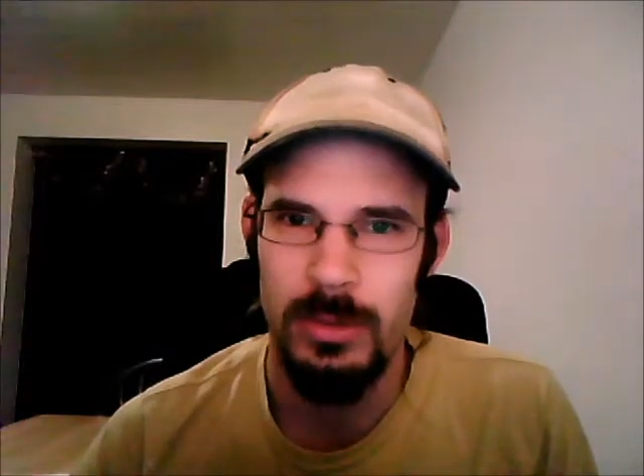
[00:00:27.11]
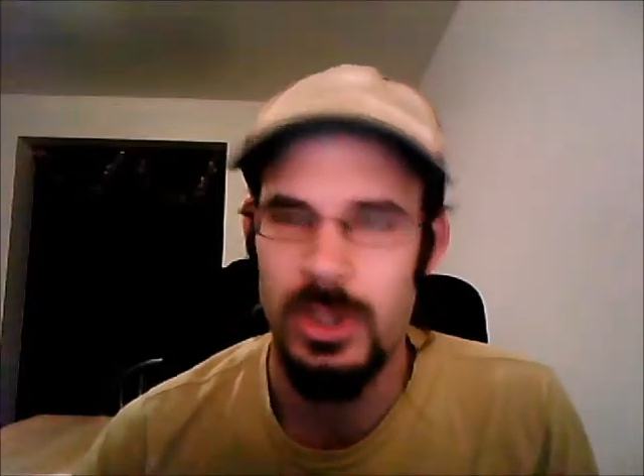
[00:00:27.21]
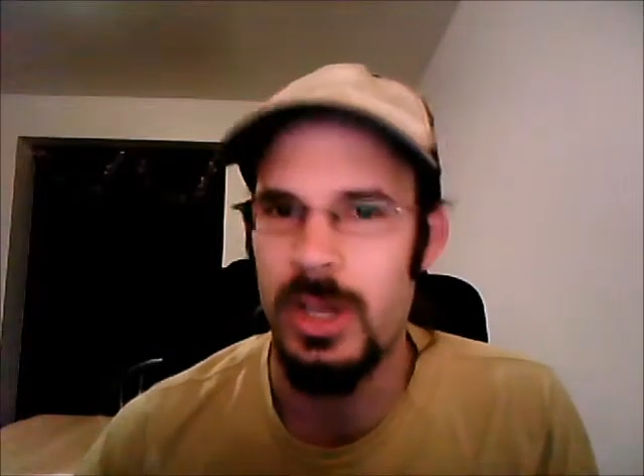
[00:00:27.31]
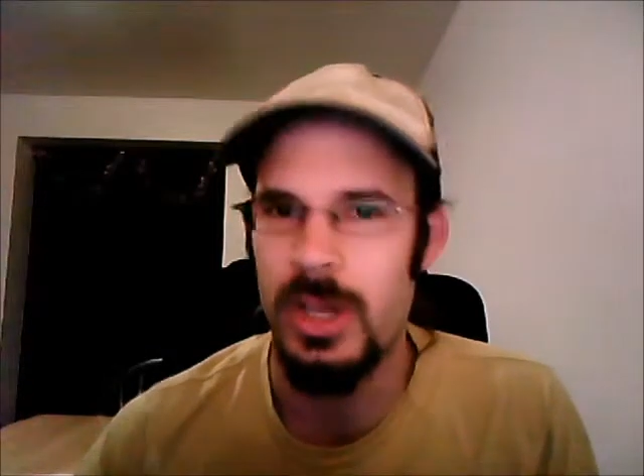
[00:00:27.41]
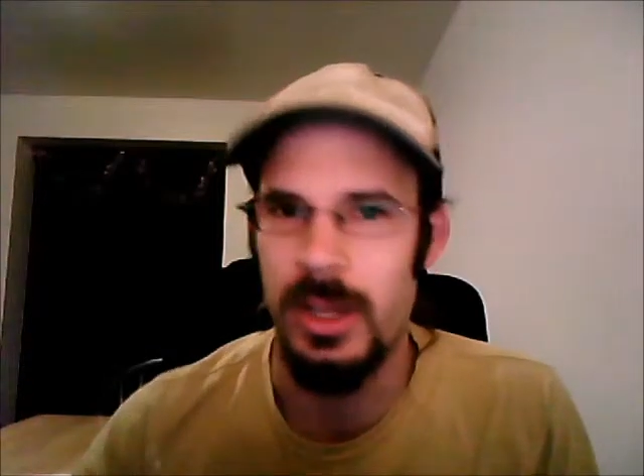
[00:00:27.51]

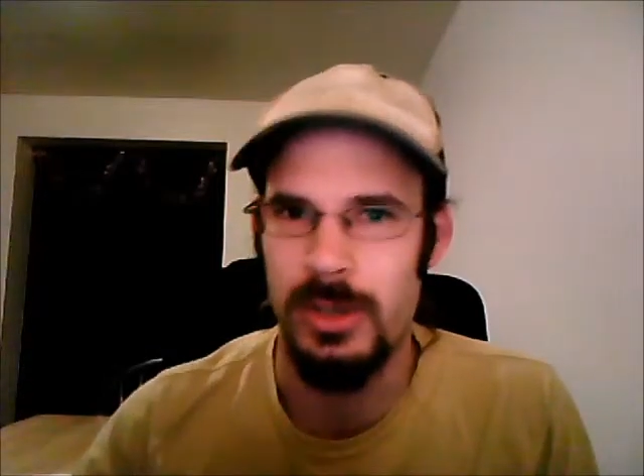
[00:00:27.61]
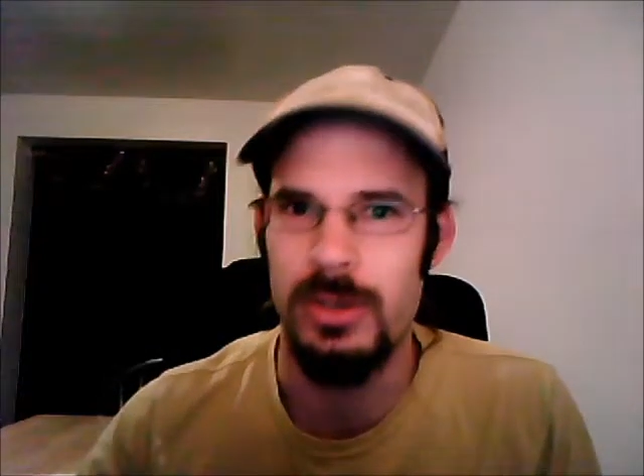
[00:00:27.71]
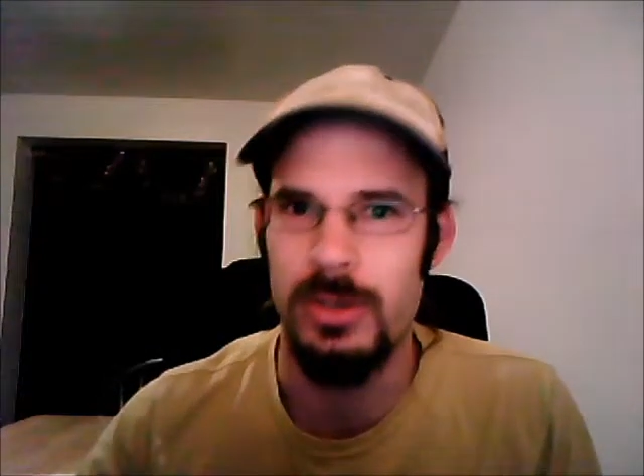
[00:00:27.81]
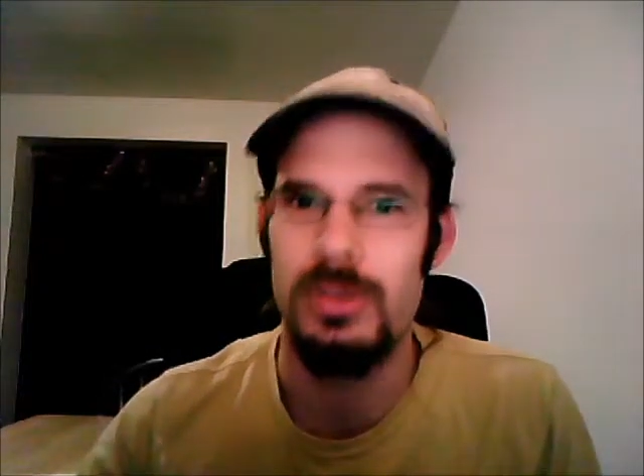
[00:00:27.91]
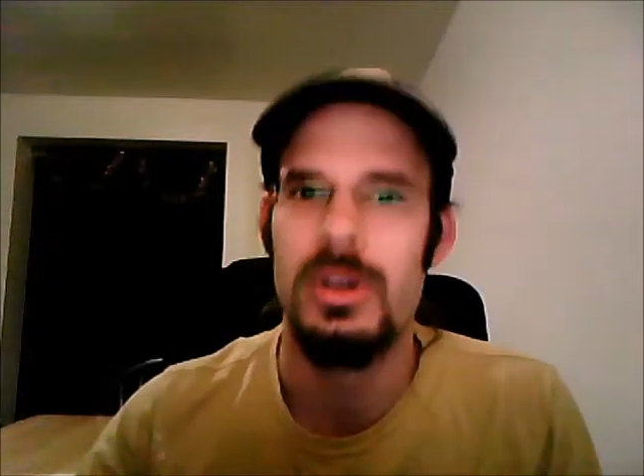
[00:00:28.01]
which I'll get
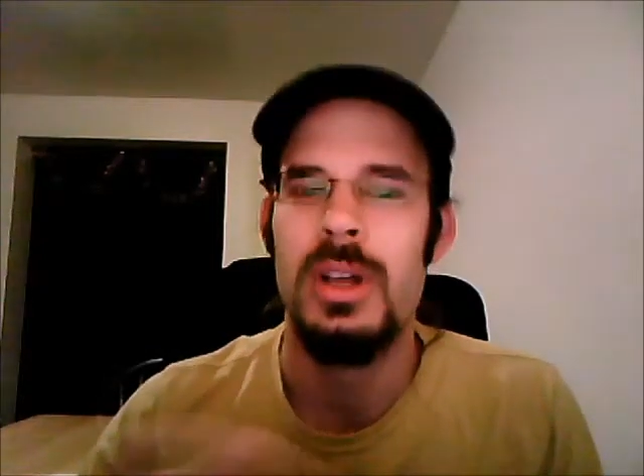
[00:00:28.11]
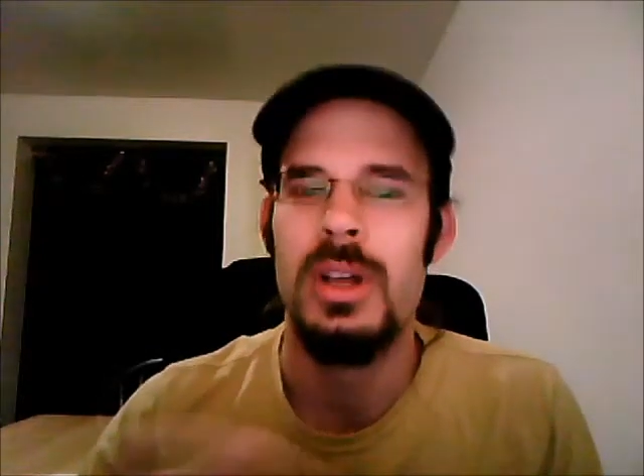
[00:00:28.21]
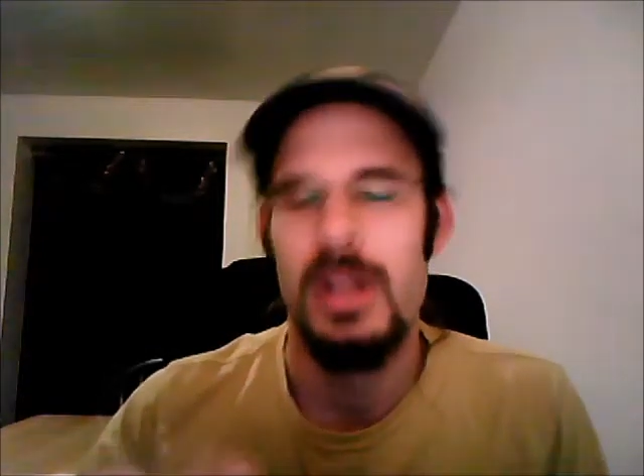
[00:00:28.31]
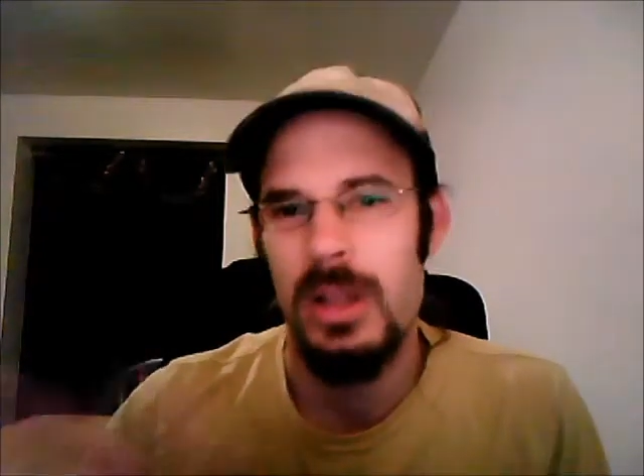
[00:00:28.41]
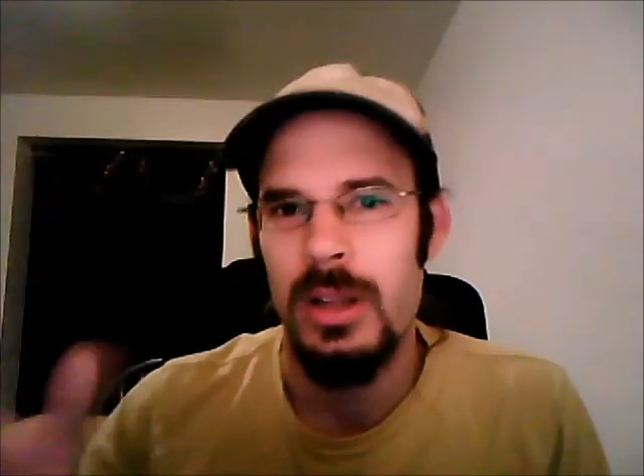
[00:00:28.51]
to
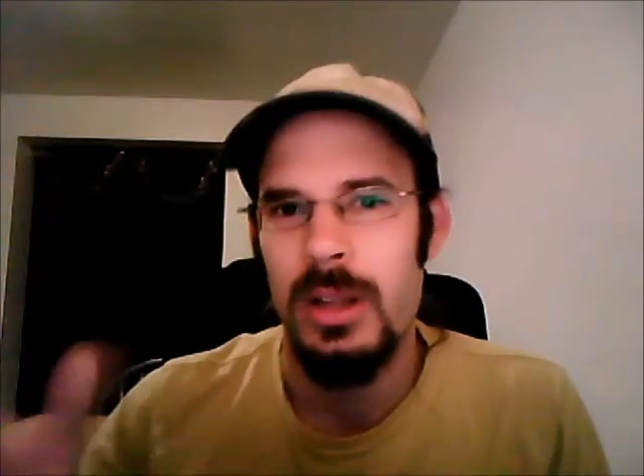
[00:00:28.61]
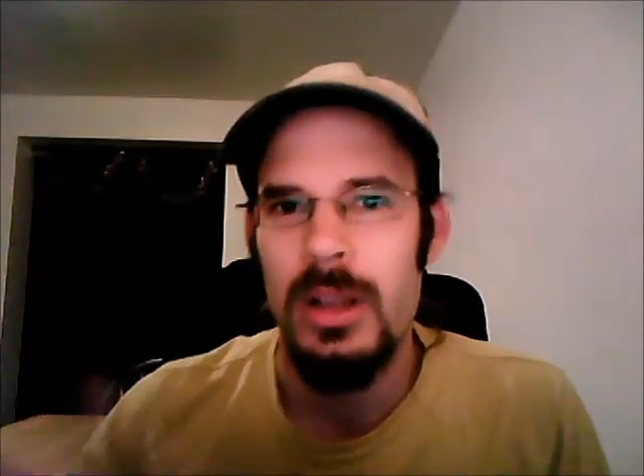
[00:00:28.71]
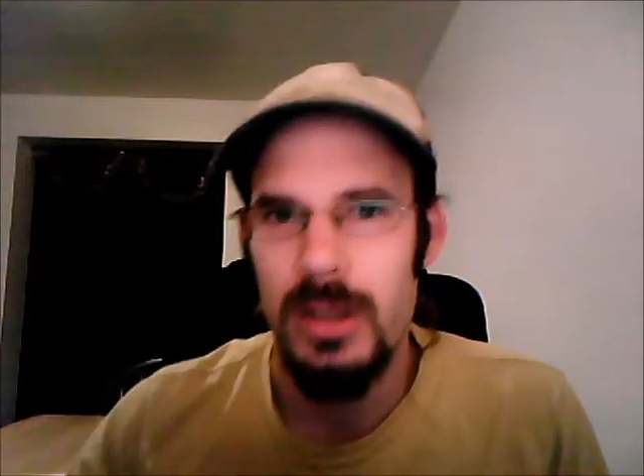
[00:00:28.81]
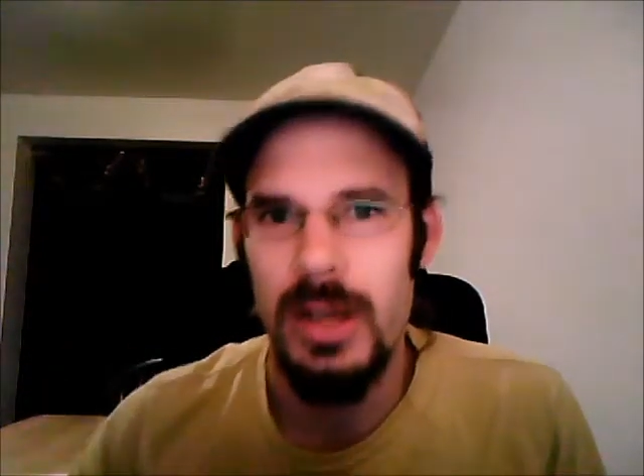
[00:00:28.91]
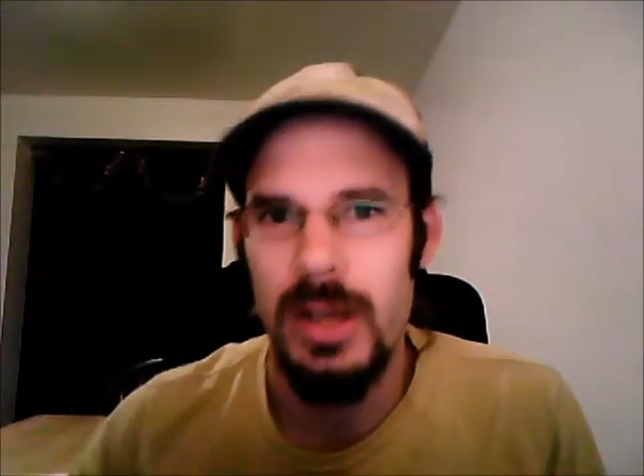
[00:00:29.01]

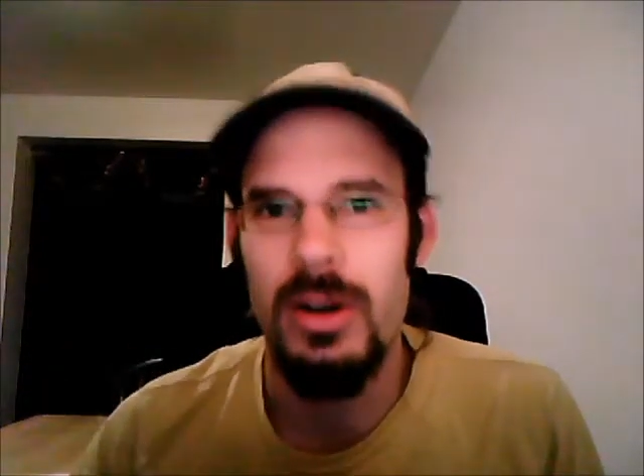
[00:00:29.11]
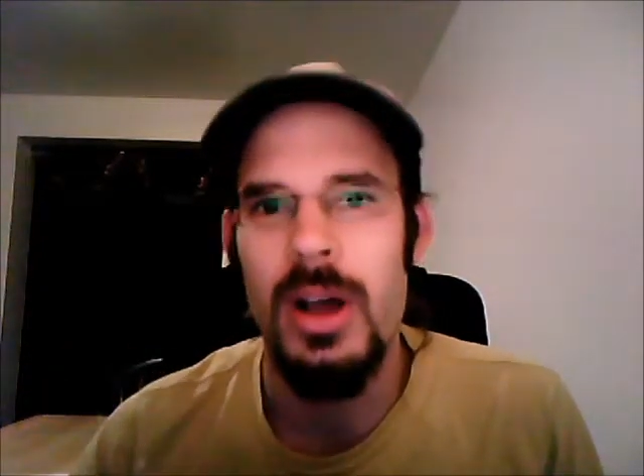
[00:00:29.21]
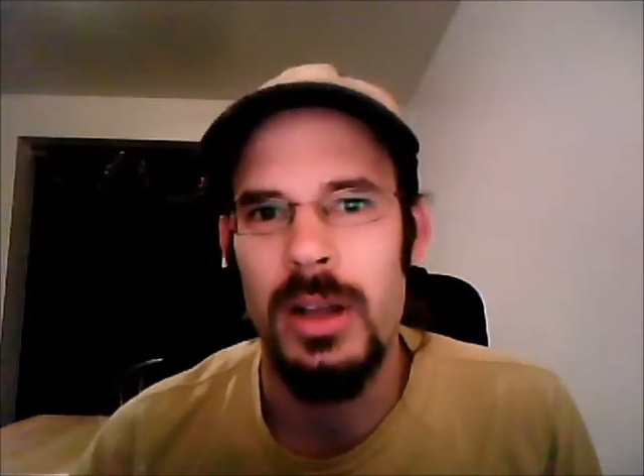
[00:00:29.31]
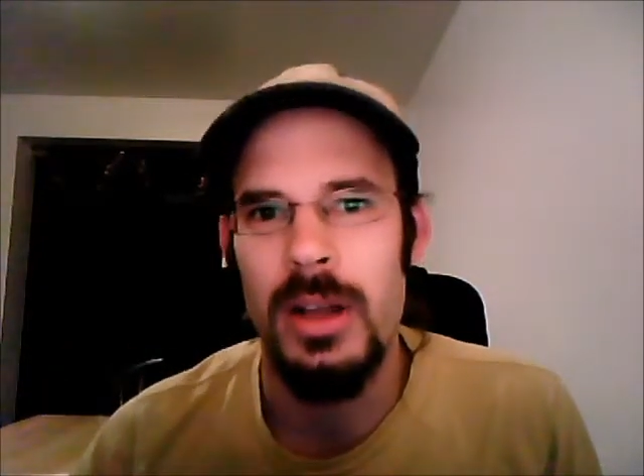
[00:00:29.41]
later on.